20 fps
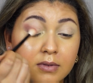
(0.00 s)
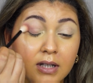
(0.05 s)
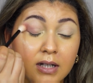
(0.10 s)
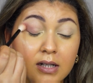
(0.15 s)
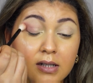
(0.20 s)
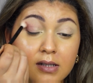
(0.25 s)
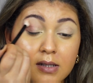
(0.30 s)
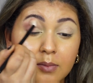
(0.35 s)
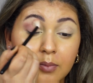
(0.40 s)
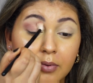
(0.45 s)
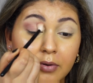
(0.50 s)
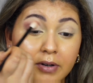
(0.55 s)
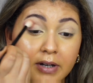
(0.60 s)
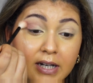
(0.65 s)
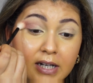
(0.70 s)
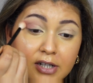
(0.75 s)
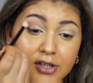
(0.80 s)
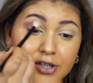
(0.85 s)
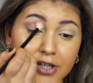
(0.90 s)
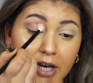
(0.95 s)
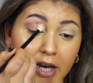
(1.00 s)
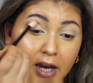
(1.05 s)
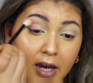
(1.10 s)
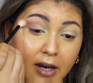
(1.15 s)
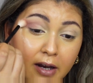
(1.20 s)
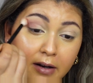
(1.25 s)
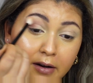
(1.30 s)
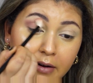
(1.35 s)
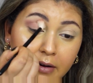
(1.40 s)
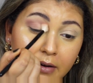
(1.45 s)
That's a pretty
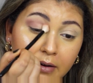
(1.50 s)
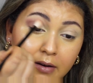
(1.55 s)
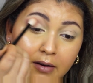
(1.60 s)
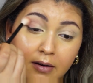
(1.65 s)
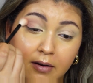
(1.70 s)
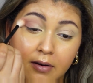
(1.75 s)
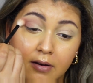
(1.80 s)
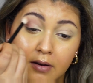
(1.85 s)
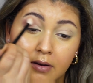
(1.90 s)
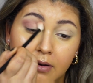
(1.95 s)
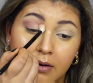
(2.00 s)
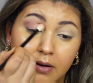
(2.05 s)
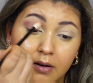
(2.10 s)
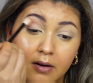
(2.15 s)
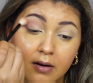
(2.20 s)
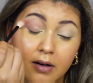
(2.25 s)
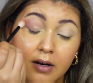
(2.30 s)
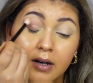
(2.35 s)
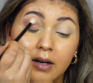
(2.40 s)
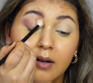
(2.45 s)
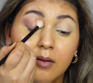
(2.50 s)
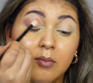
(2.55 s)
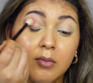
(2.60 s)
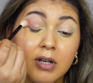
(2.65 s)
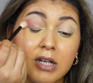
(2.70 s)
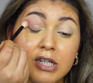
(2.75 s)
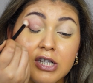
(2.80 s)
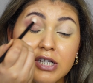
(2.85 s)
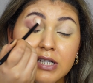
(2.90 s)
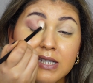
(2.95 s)
shade. Alright, I'm
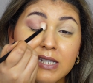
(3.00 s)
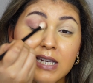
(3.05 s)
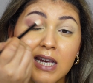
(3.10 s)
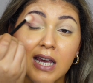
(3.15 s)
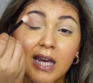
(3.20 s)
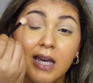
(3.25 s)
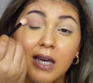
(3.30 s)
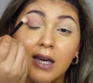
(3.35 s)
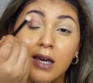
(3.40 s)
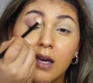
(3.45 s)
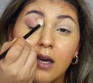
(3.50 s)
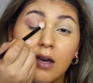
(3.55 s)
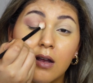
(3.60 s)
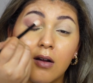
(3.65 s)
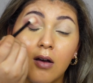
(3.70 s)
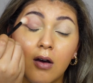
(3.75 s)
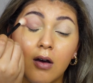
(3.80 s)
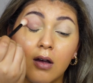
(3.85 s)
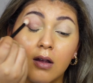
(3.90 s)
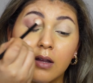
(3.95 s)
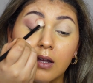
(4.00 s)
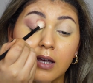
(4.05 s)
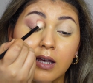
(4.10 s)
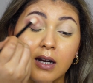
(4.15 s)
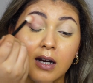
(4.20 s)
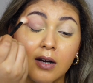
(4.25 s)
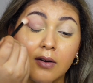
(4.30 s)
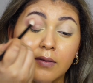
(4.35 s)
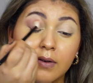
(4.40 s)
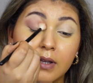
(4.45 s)
going to just take it all in.
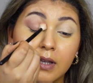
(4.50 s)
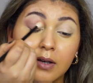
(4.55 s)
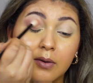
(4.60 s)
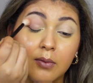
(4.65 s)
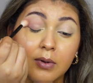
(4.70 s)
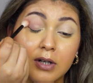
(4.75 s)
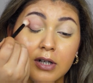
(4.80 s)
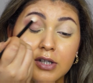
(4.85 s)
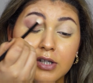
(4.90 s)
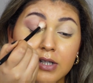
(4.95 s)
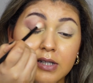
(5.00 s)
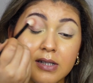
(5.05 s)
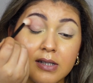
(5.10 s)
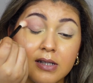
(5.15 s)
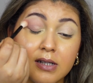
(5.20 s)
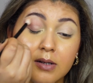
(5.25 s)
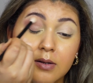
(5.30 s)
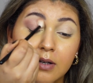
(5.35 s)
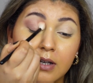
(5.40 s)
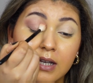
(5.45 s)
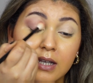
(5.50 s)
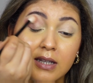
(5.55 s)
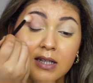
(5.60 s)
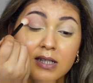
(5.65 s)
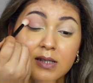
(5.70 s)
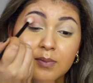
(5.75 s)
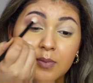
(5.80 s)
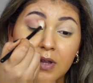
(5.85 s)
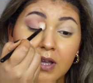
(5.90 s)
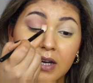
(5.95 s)
I really want to just get
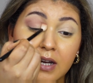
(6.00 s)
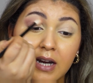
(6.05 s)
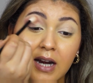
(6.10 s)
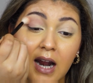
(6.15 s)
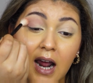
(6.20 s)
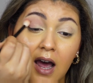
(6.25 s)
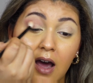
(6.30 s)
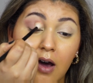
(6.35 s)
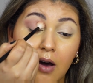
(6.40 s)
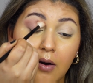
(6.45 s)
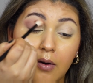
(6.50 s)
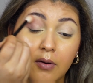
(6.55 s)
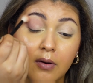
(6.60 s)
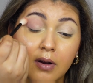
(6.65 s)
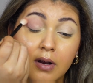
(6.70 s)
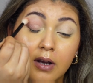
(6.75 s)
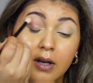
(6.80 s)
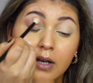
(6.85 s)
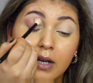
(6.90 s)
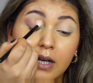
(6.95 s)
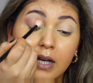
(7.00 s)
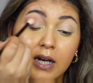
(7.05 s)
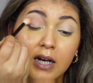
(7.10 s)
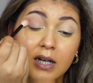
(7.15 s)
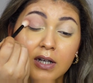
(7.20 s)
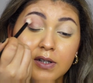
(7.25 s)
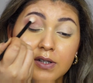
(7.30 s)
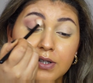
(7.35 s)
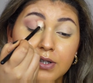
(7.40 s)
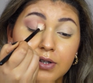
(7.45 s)
this blended out
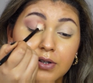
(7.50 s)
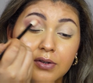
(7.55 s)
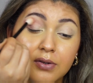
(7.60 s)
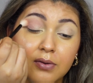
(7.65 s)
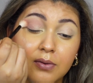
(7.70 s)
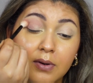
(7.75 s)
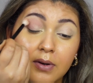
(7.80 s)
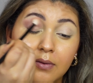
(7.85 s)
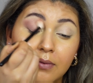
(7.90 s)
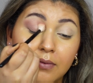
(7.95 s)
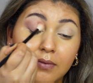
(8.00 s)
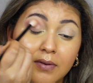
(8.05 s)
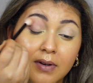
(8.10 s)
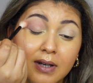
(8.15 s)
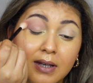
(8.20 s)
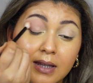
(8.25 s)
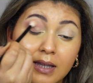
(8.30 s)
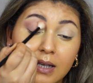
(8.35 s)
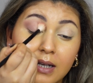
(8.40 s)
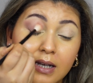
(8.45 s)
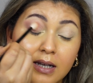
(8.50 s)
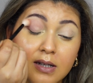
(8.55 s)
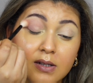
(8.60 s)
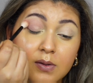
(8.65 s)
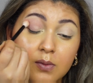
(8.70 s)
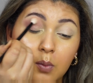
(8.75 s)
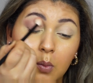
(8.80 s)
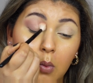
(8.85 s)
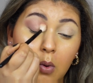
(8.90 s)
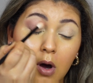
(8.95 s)
into a really
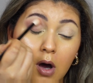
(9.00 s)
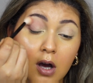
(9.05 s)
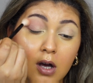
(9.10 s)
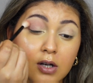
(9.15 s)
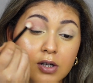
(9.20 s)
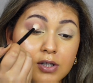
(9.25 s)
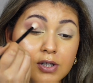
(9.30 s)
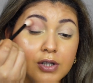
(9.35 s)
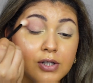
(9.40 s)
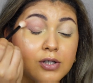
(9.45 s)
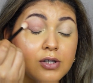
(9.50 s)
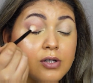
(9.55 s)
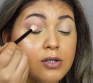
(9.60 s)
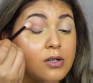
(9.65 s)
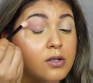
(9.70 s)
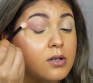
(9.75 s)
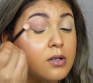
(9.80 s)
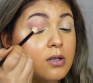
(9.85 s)
nice wash.